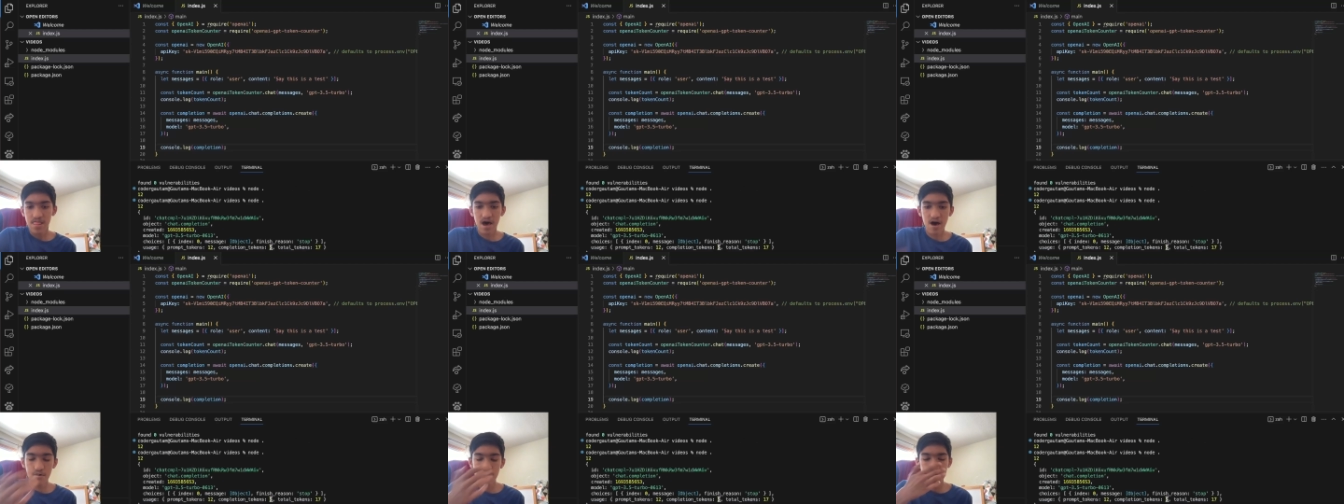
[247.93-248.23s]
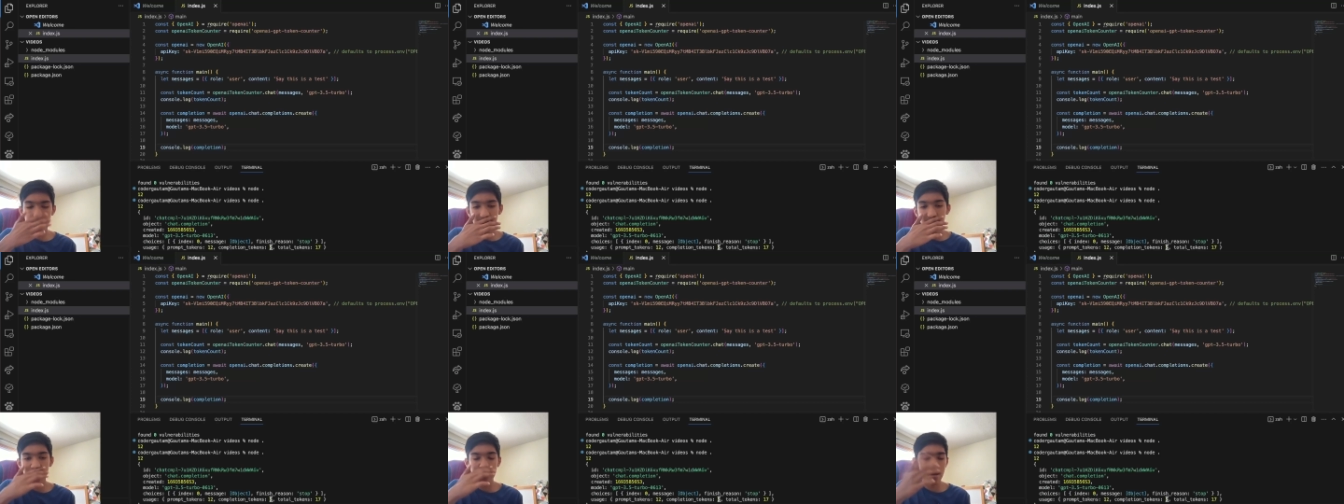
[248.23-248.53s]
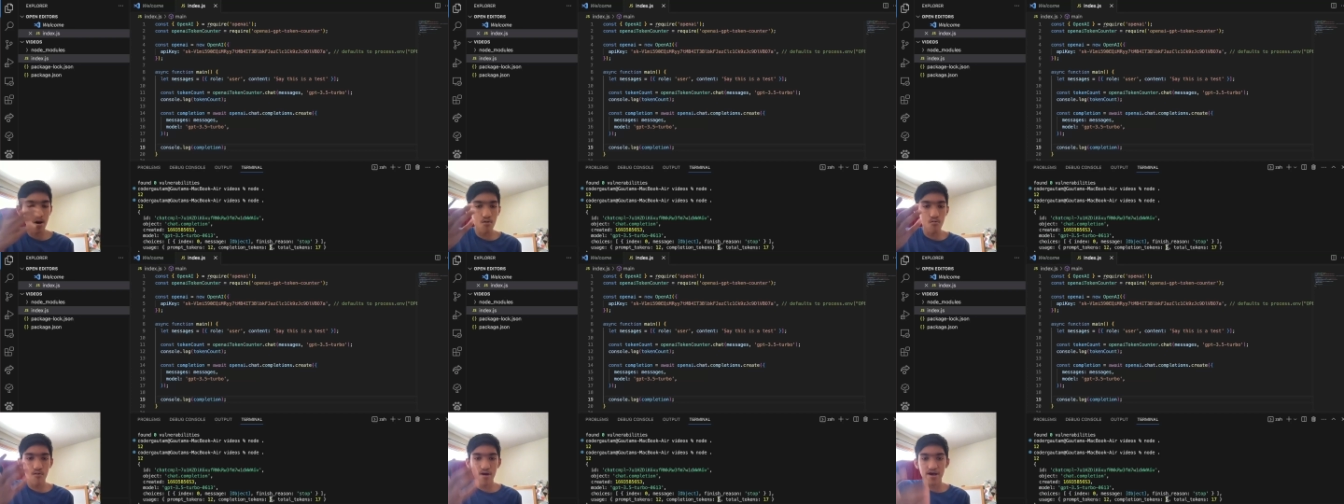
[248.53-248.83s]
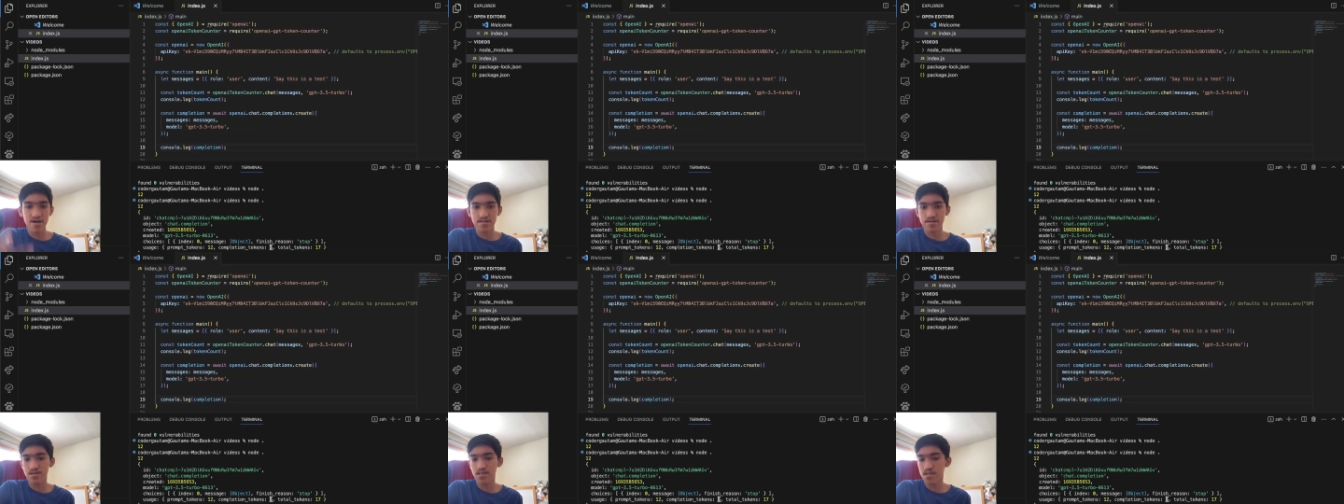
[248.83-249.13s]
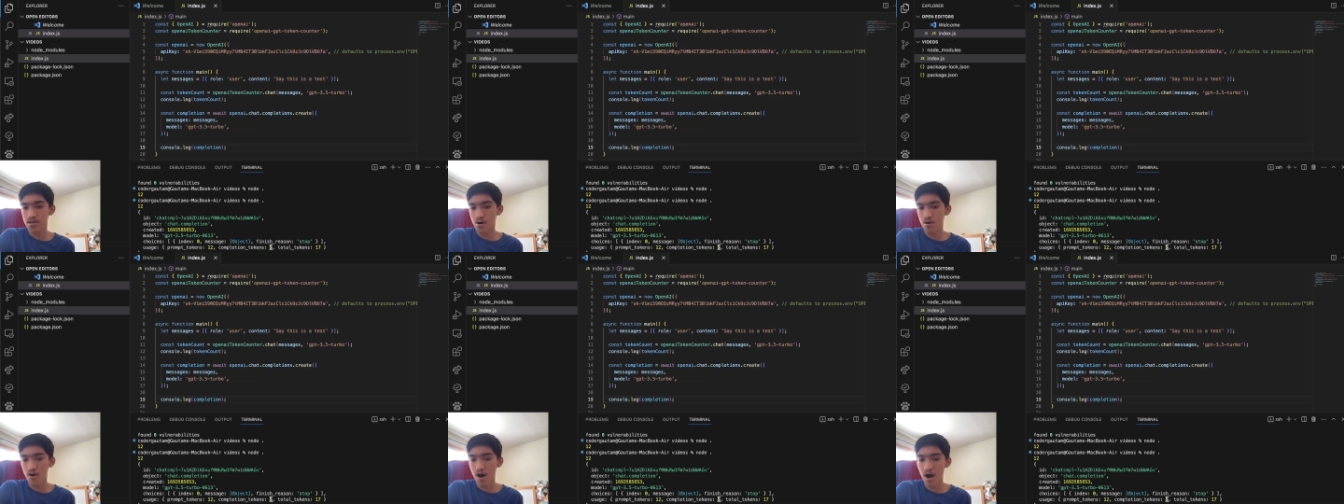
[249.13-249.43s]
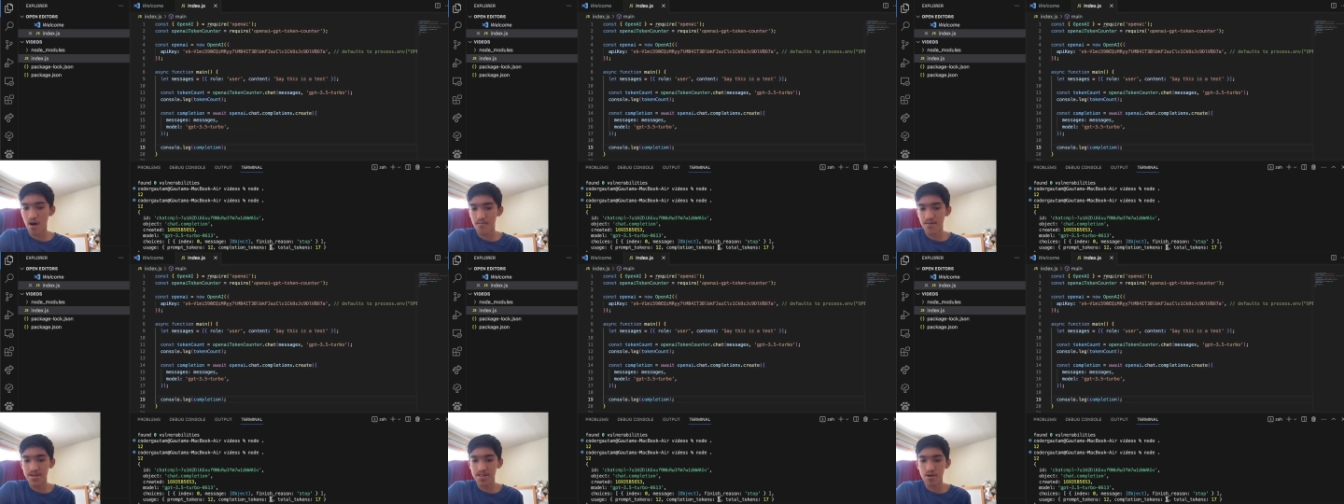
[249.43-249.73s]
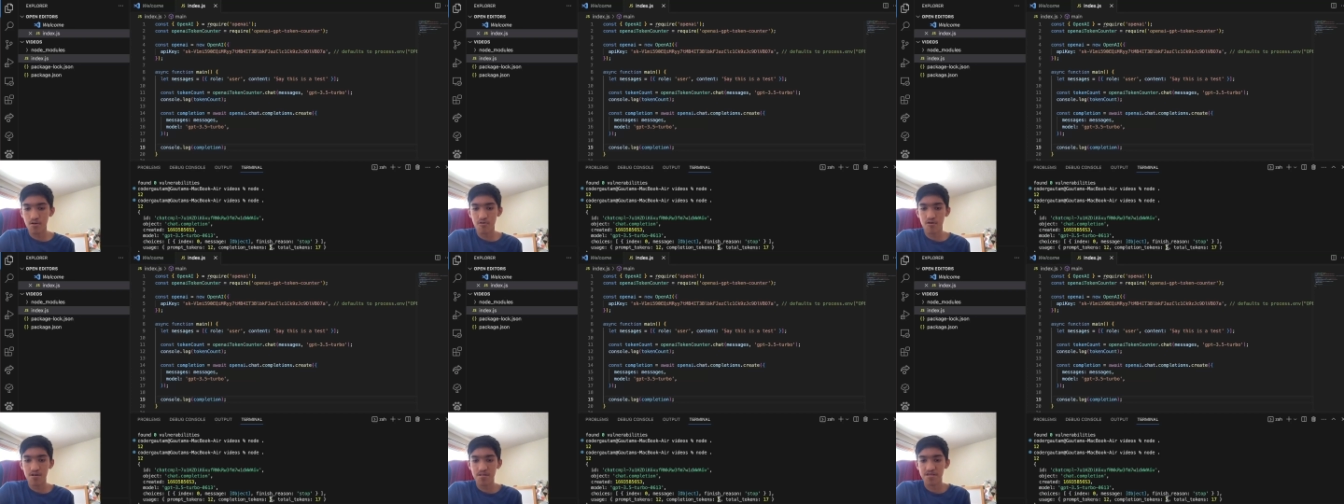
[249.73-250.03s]
Now, there's no way to know how many
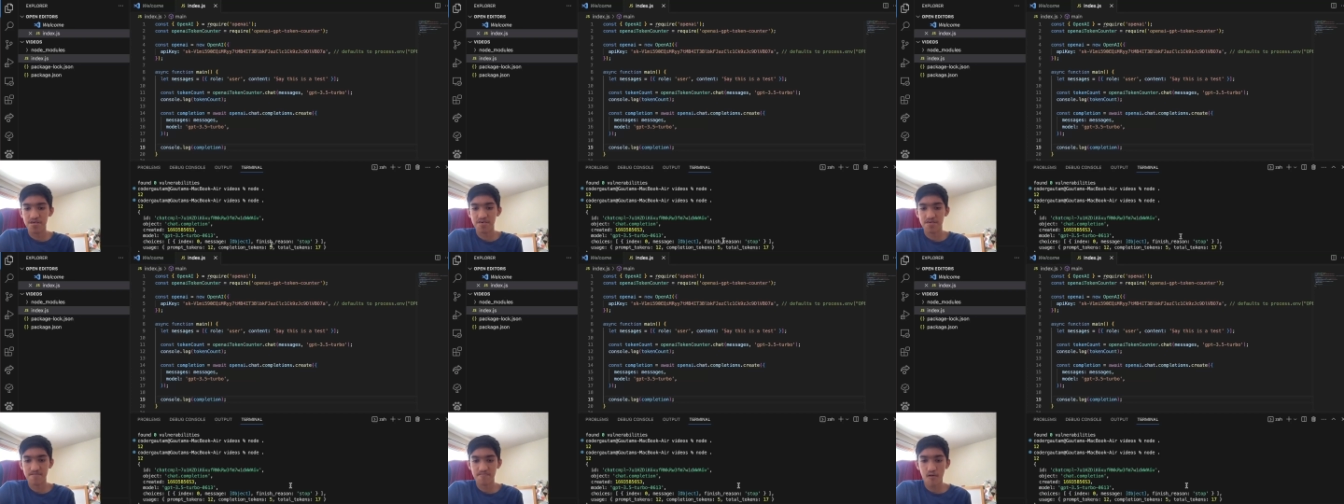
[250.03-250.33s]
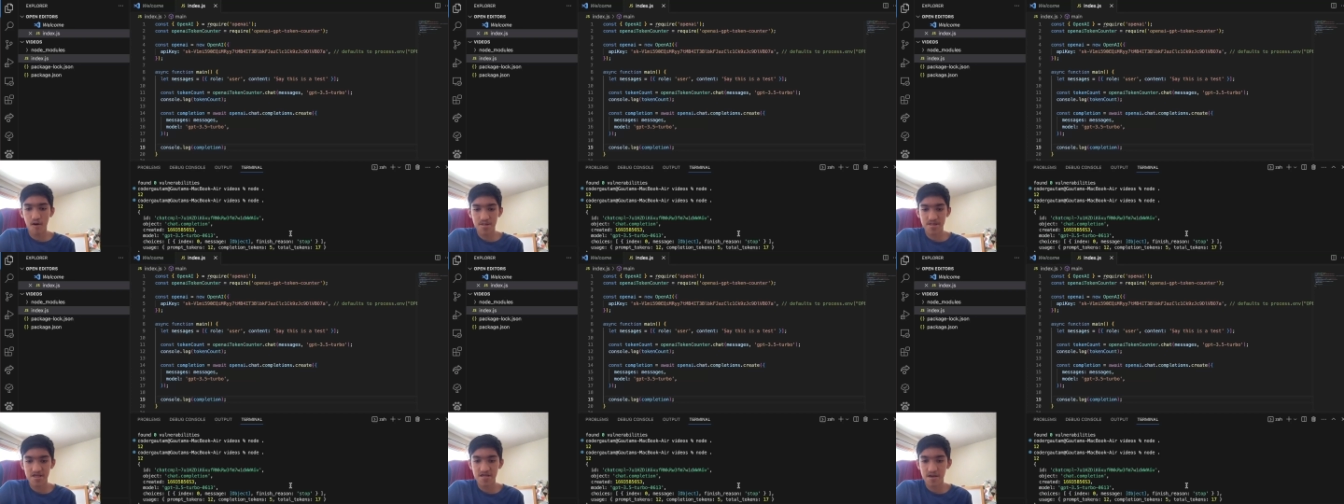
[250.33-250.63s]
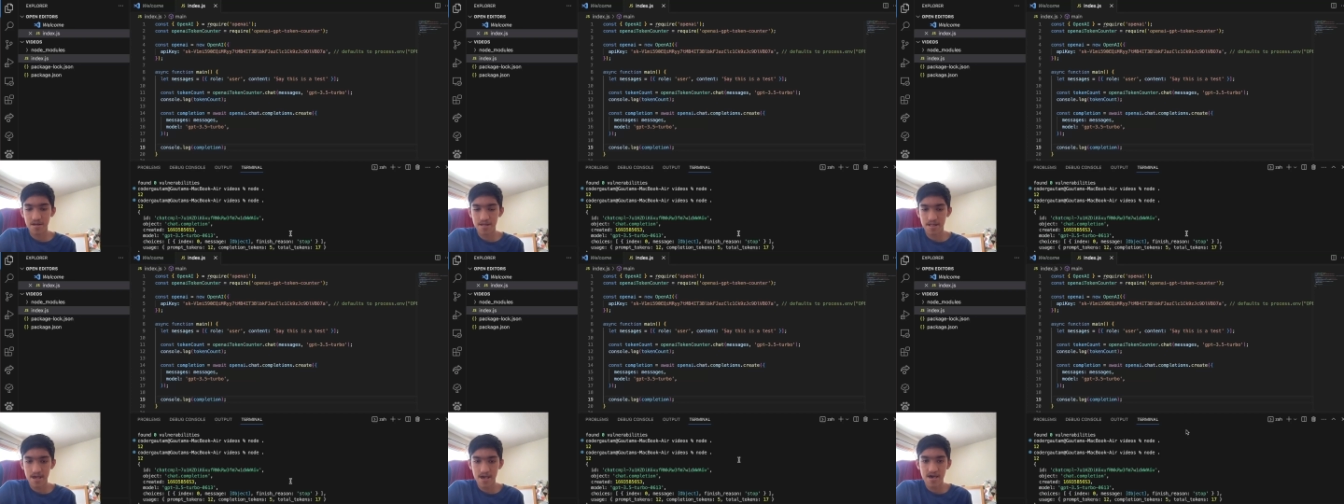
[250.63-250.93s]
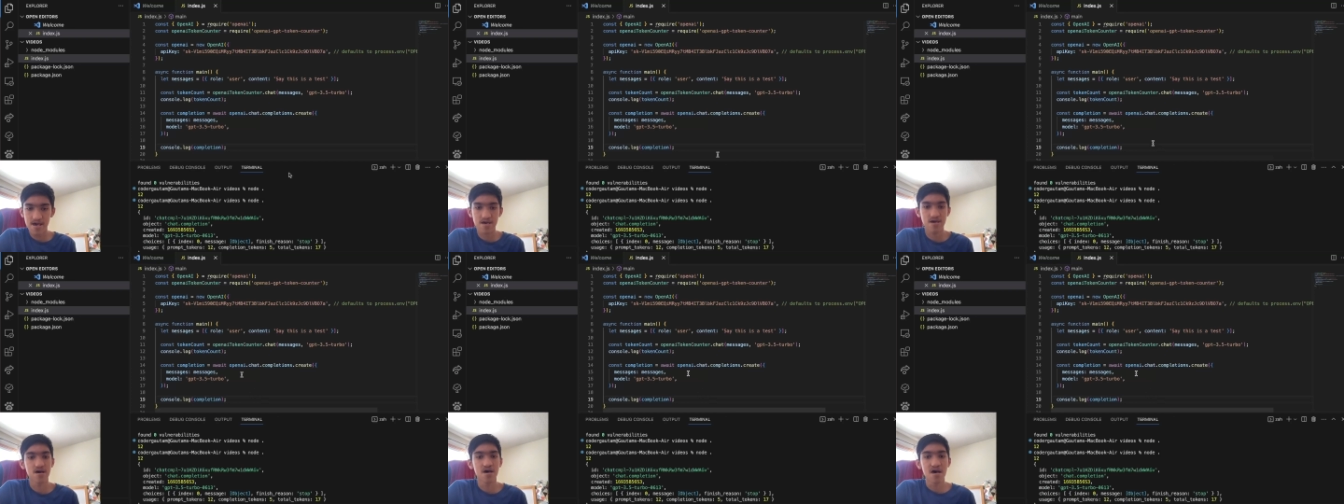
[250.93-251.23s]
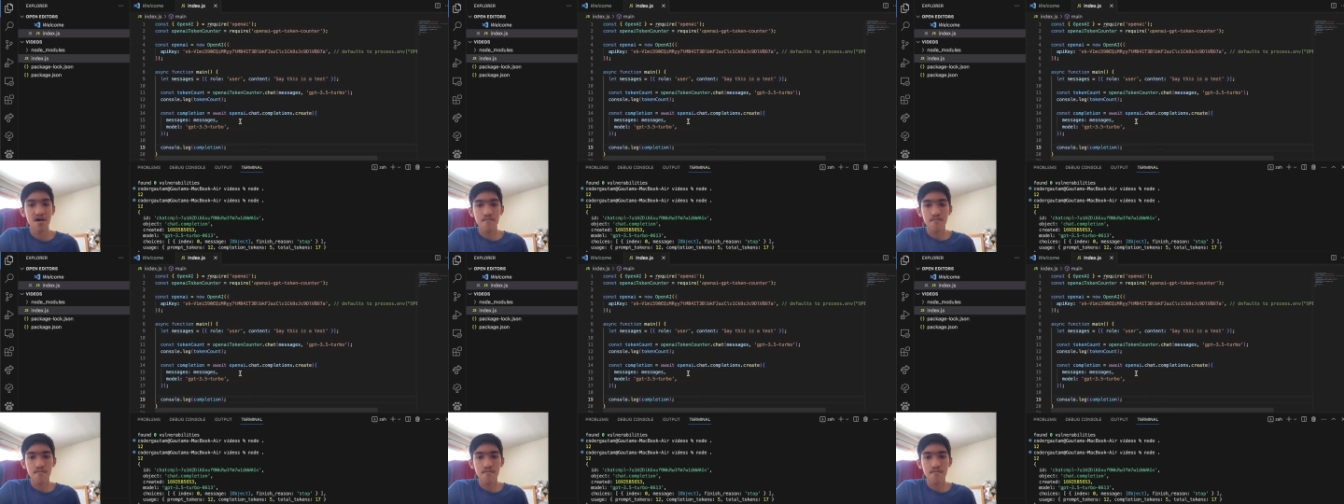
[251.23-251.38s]
tokens the sponsor is going to take,